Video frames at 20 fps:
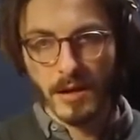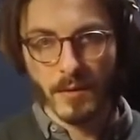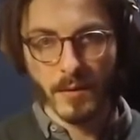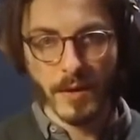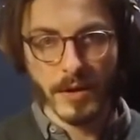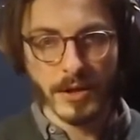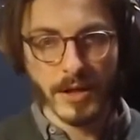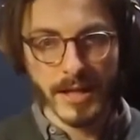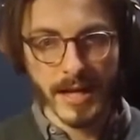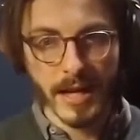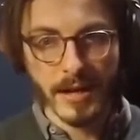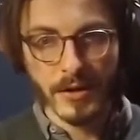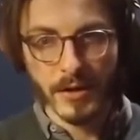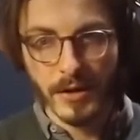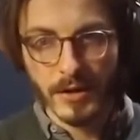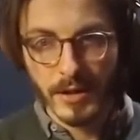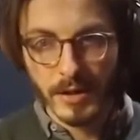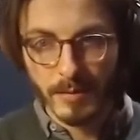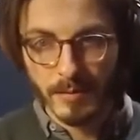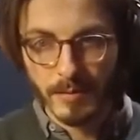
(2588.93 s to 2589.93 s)
which again, you
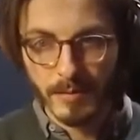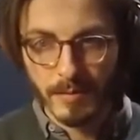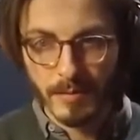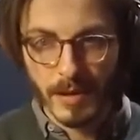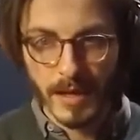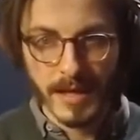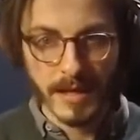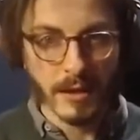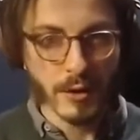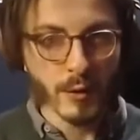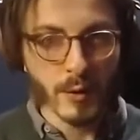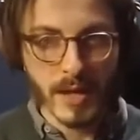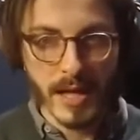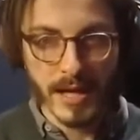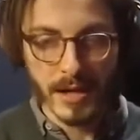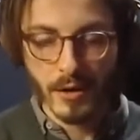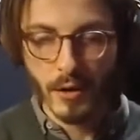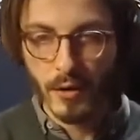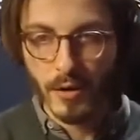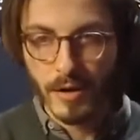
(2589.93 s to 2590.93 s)
can just play
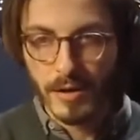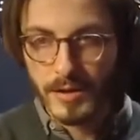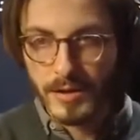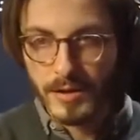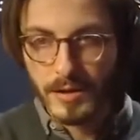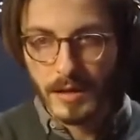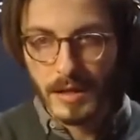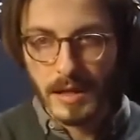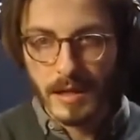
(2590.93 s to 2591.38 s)
lute-like chords.